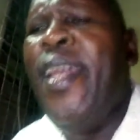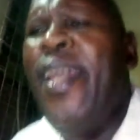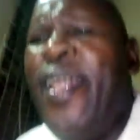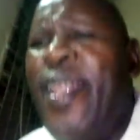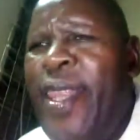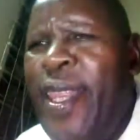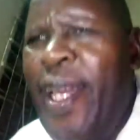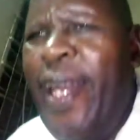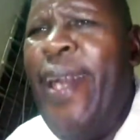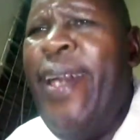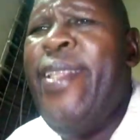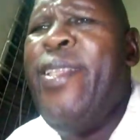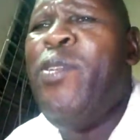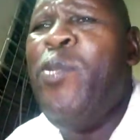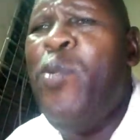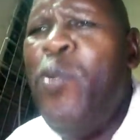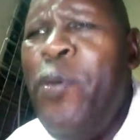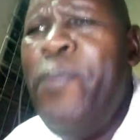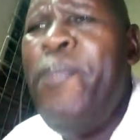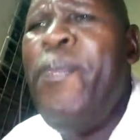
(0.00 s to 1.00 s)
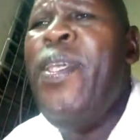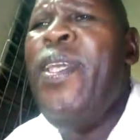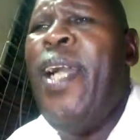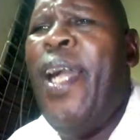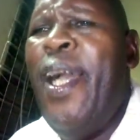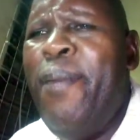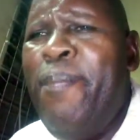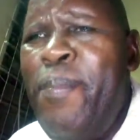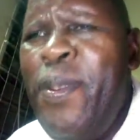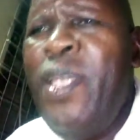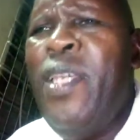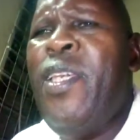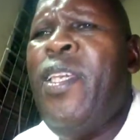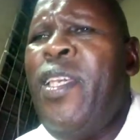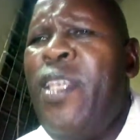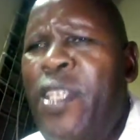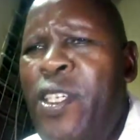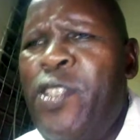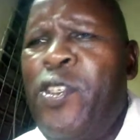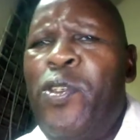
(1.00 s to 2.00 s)
that will be a big
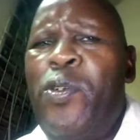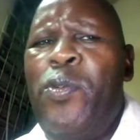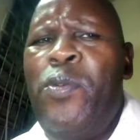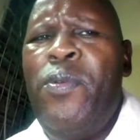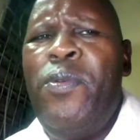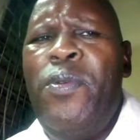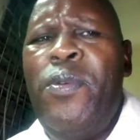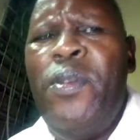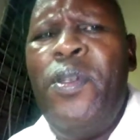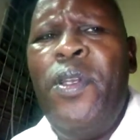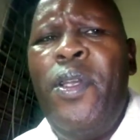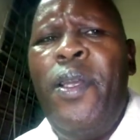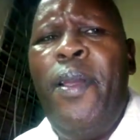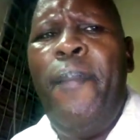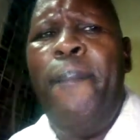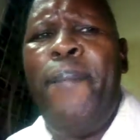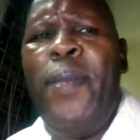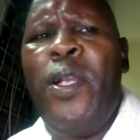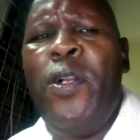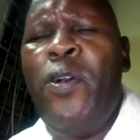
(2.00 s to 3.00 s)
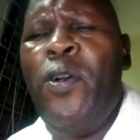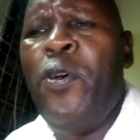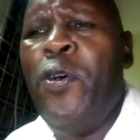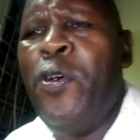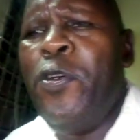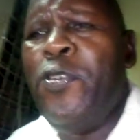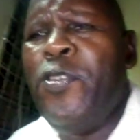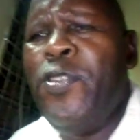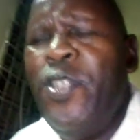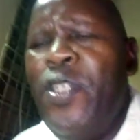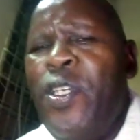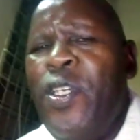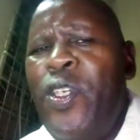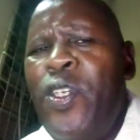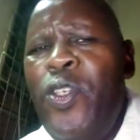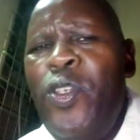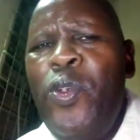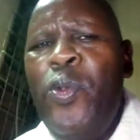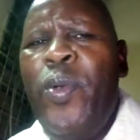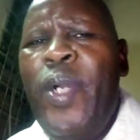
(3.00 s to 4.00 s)
issue because
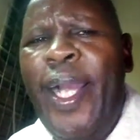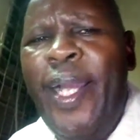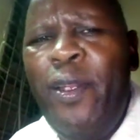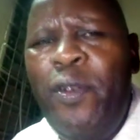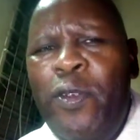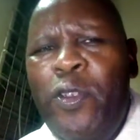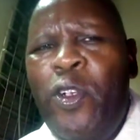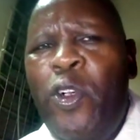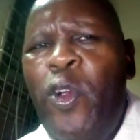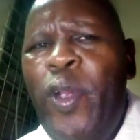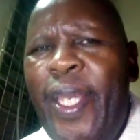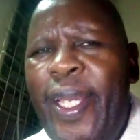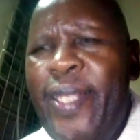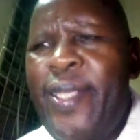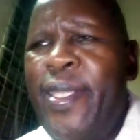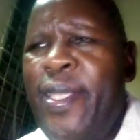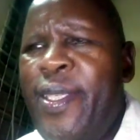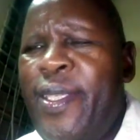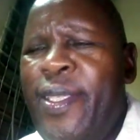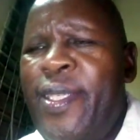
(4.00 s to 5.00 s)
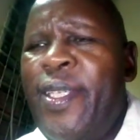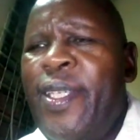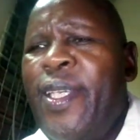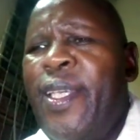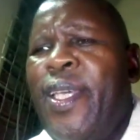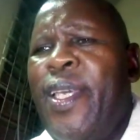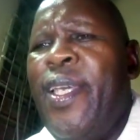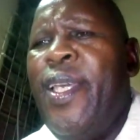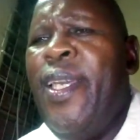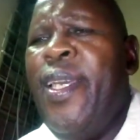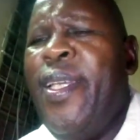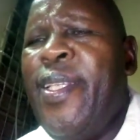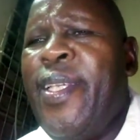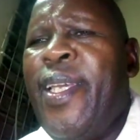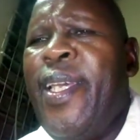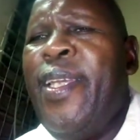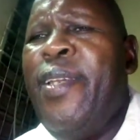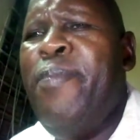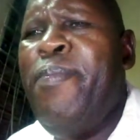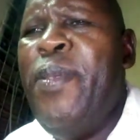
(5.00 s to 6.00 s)
you cannot correct it. It
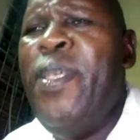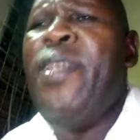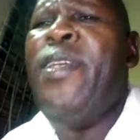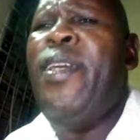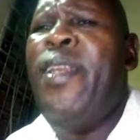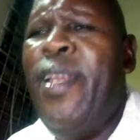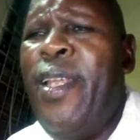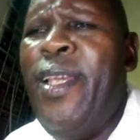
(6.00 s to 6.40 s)
can be